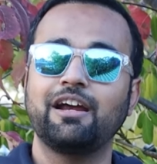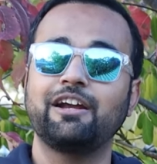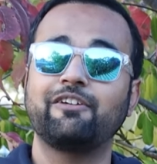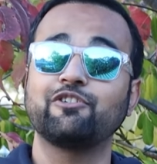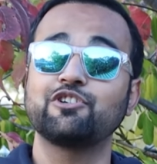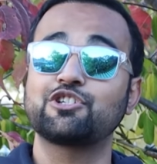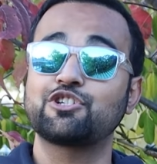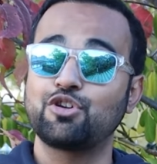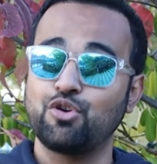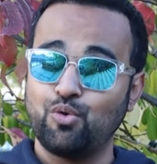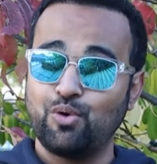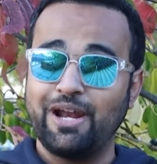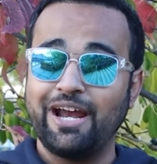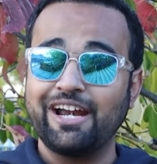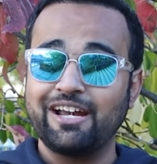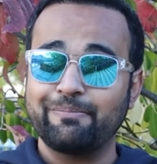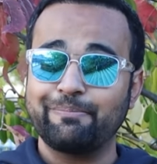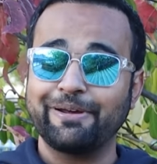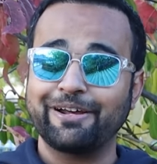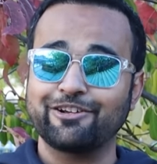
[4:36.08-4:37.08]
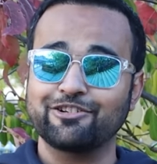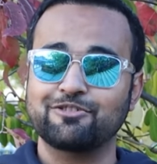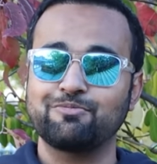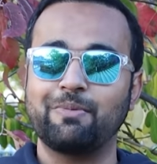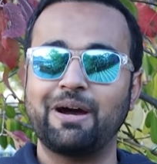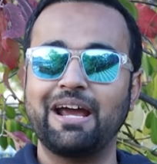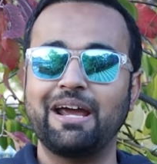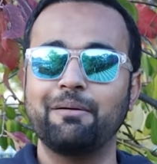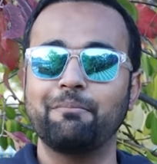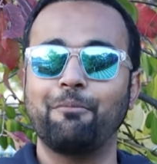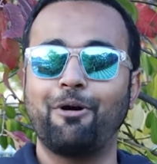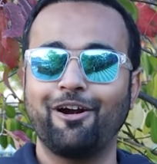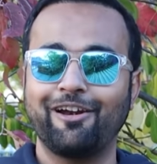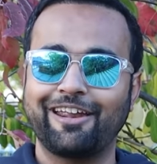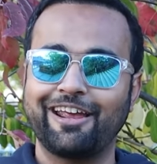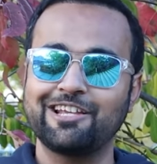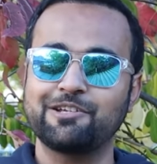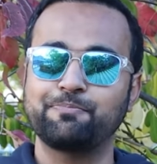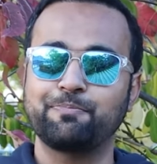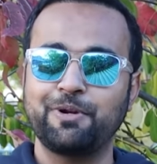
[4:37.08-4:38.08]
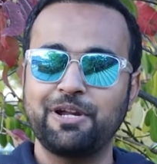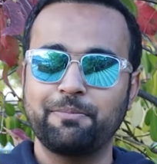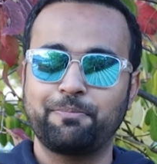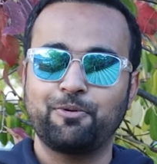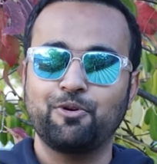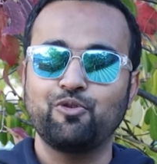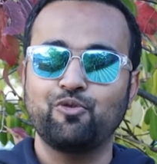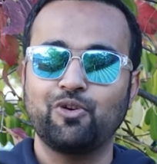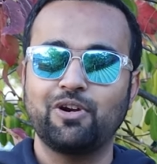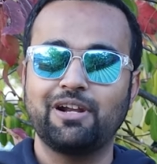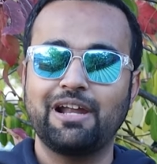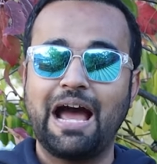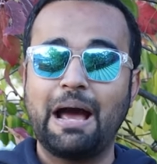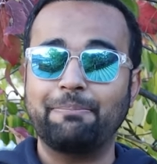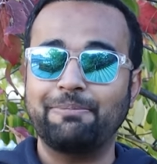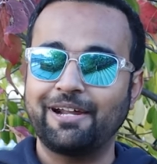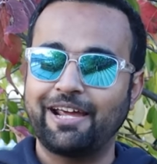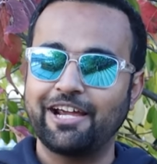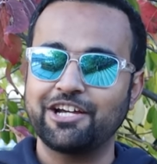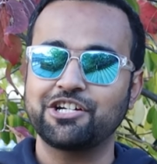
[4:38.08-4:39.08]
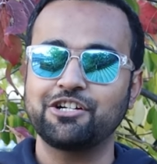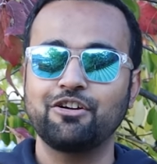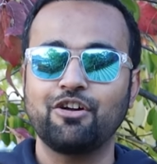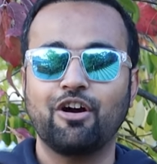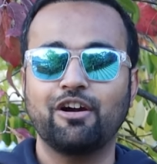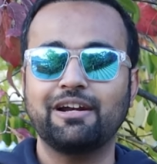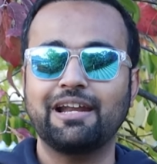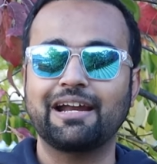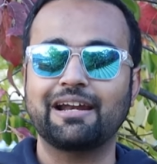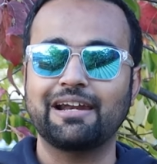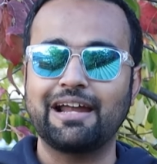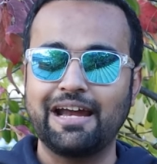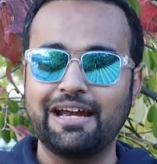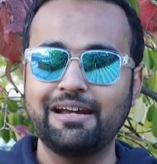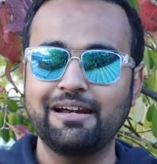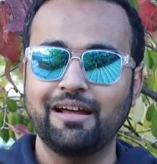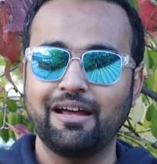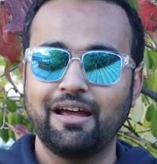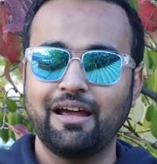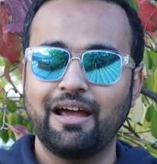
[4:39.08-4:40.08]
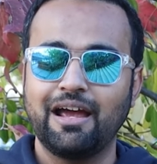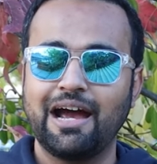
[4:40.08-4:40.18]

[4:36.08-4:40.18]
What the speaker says: it was too late because my mortgage pre-approval application got declined